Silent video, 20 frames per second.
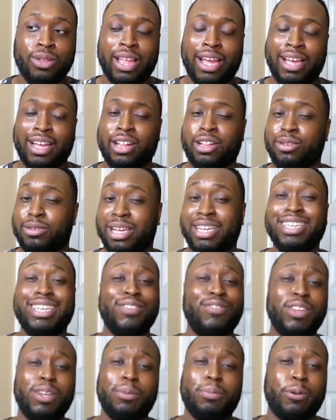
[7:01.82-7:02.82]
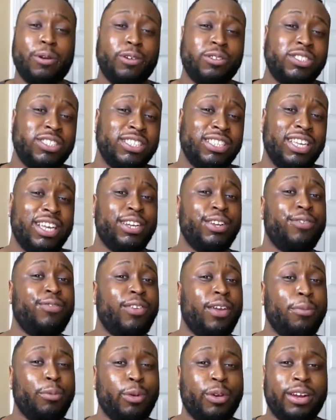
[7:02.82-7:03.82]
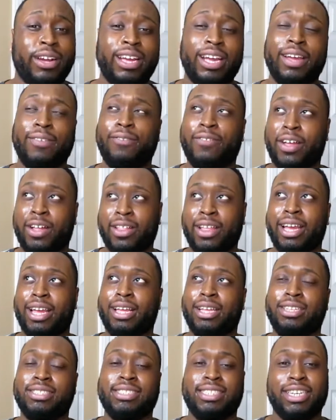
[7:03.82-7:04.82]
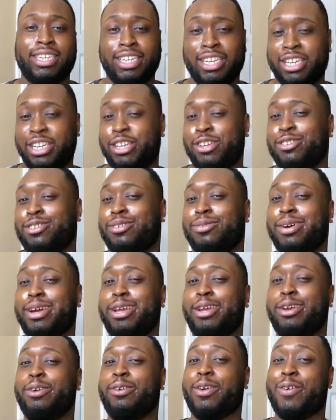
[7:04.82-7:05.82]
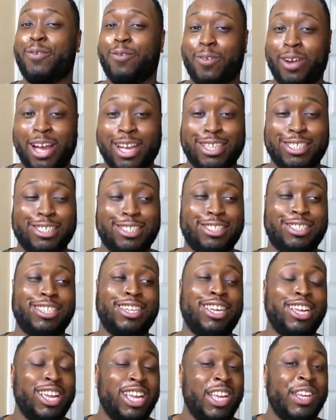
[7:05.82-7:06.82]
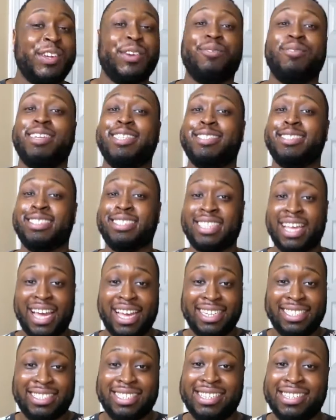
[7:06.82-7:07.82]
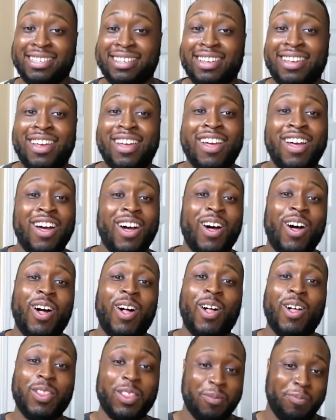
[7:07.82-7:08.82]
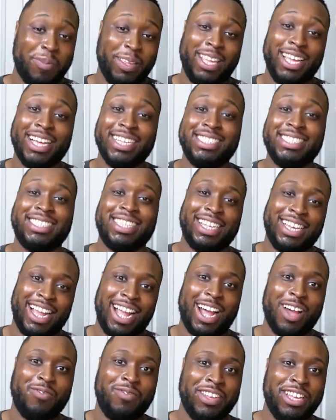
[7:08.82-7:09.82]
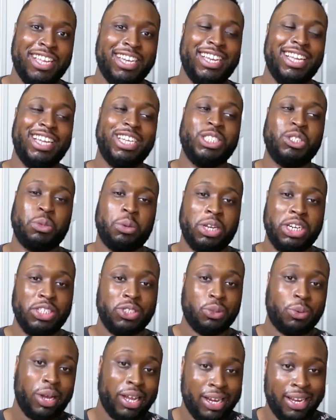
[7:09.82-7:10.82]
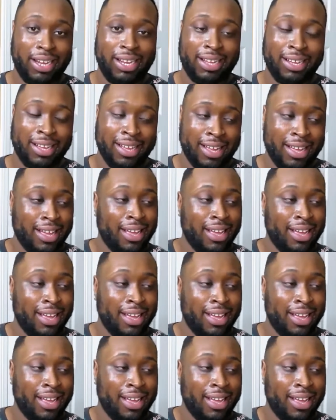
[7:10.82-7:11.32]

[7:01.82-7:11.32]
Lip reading: like even approaching the end of February, I felt like, Danny, you know what, you're refreshed, you're reset, all the BS that happened in 2020,